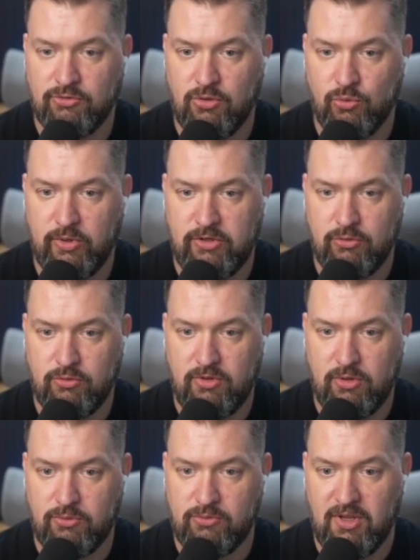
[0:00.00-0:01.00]
render
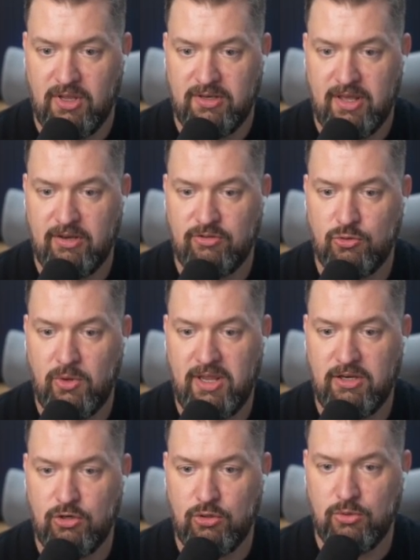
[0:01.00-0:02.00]
those down into a
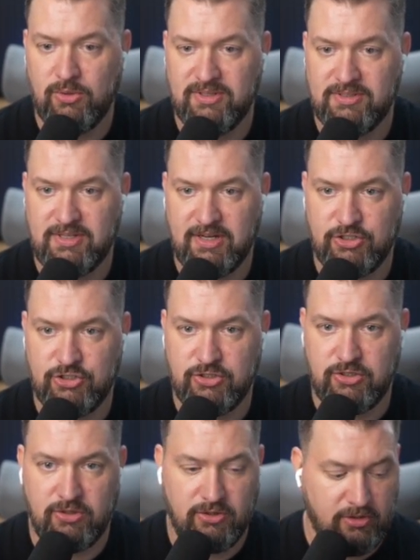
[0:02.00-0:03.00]
new
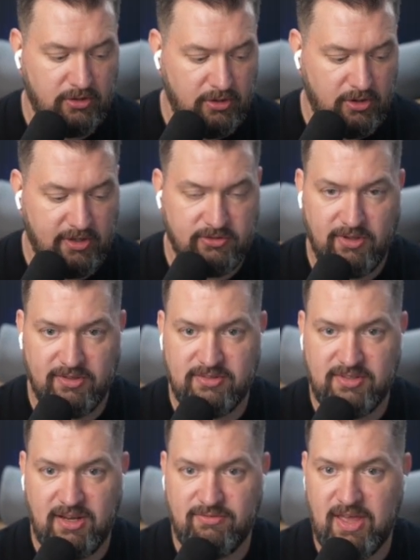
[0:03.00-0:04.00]
section. All right, so let's
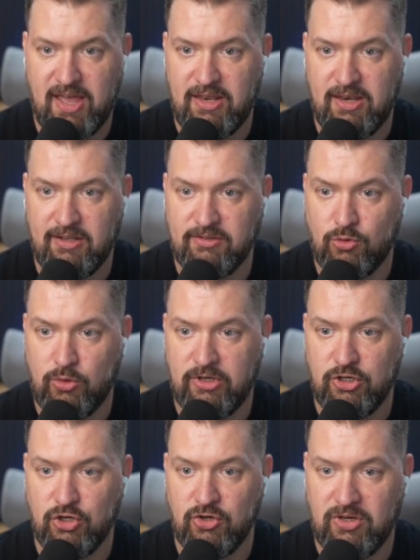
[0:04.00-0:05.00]
save that and let's go ahead
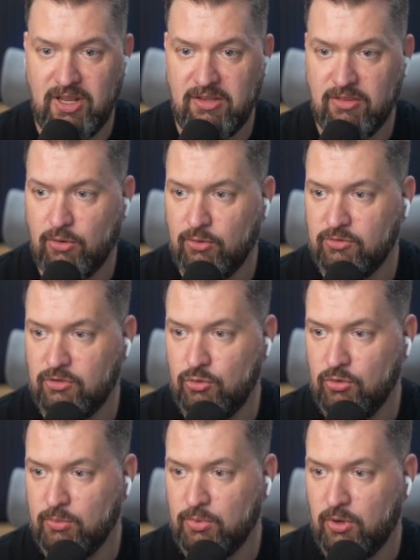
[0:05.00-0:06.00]
and create those new
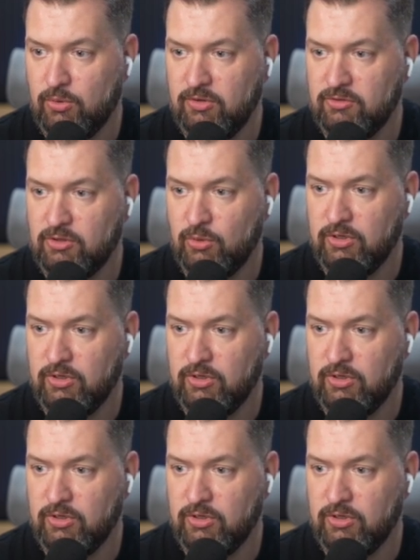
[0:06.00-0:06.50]
components. So in